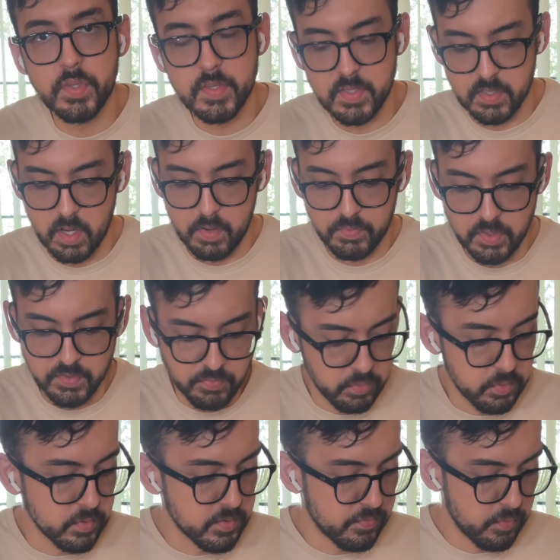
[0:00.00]
the softest
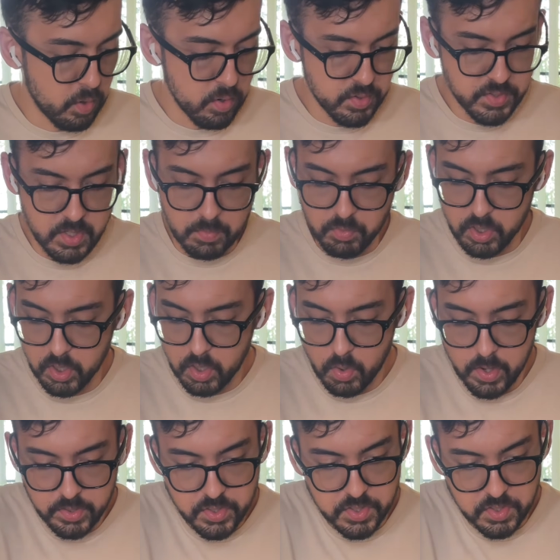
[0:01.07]
fruits first. I'm gonna go ahead
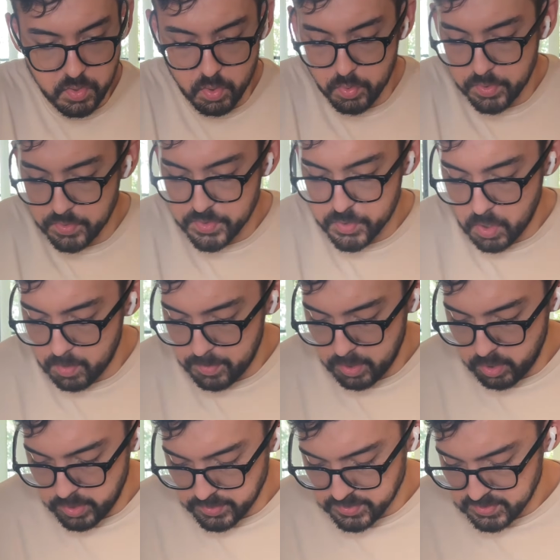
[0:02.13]
and just throw in the
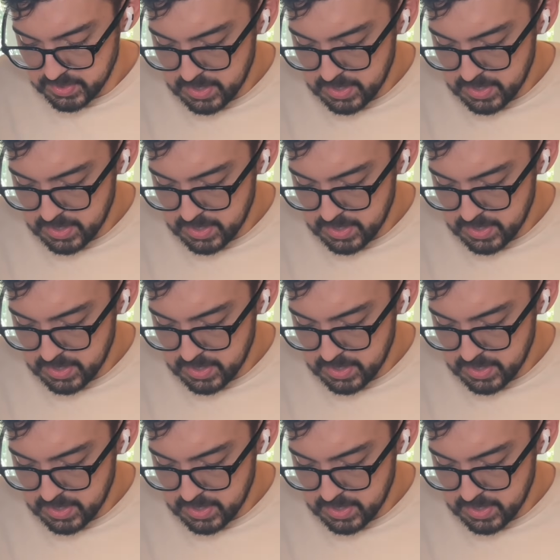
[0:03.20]
strawberries.